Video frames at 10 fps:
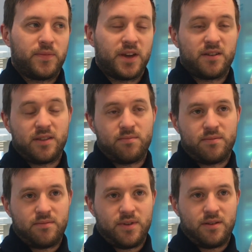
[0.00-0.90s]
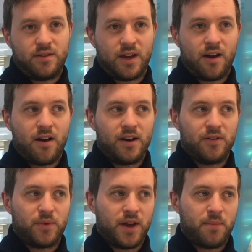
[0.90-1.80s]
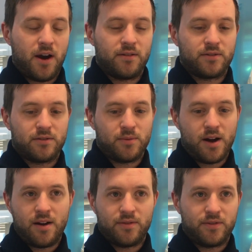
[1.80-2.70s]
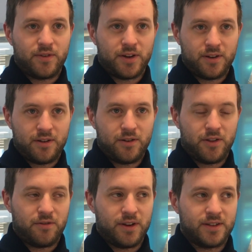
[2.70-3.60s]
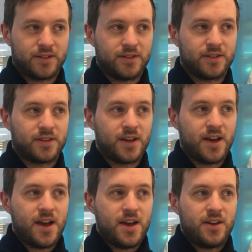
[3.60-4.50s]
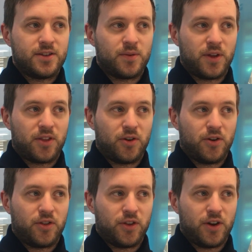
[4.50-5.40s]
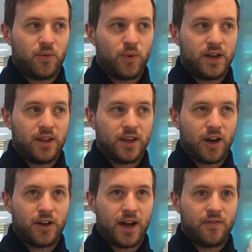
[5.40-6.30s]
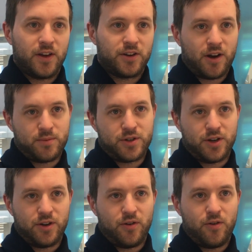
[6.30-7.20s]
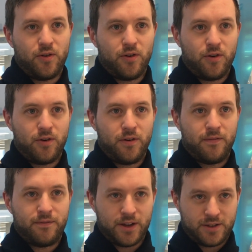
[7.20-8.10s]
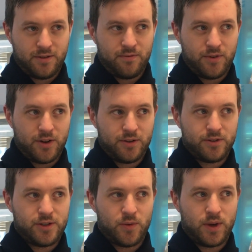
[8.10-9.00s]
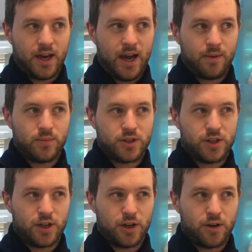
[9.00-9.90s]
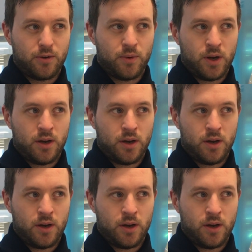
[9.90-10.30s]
That they can't live with their parents or whatever for other reasons. So we thought that we'd either go down the adoption or fostering route. So we came to,